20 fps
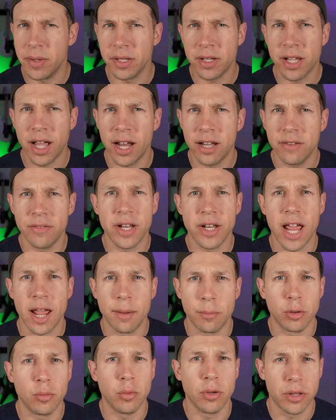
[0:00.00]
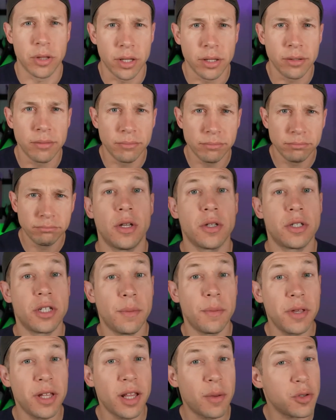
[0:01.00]
been kind of enamored with it. Now,
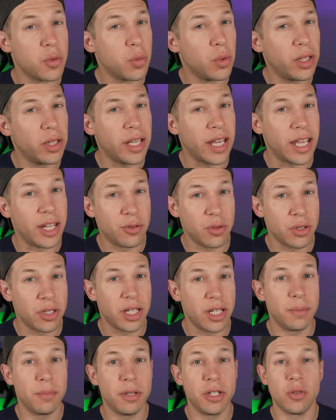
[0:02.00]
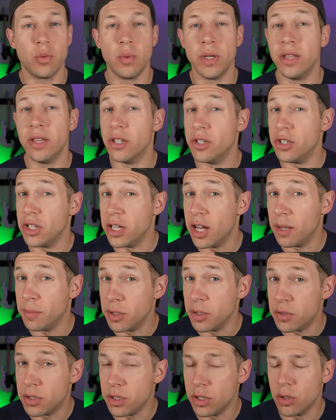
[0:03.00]
something that was really interesting between the
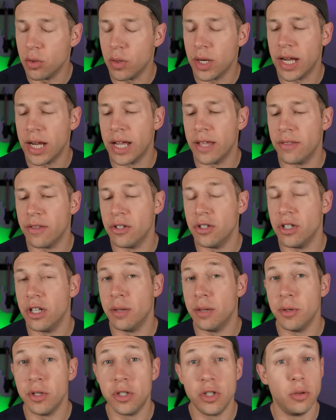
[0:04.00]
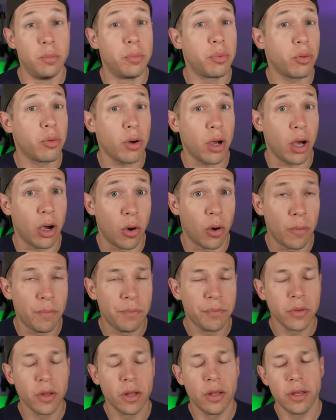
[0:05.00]
GW2 and the GW2 Pro
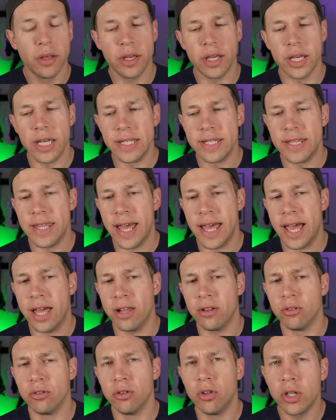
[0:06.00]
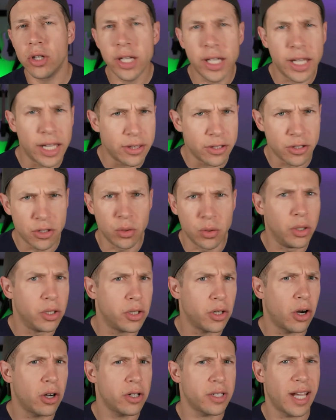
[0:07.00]
is that looking at the two
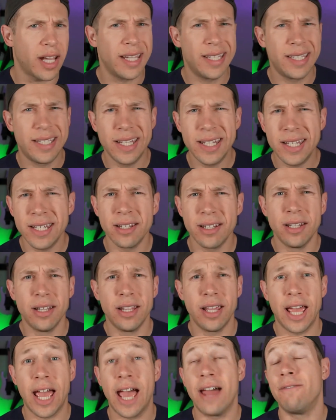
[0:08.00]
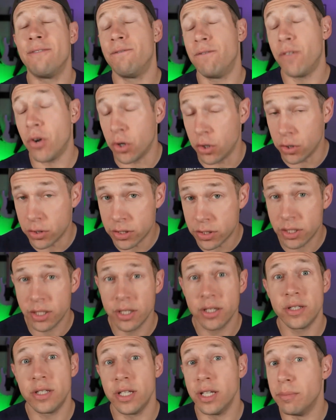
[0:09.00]
guitars, I didn't at first
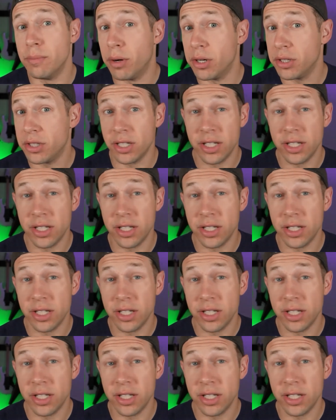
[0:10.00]
see a bunch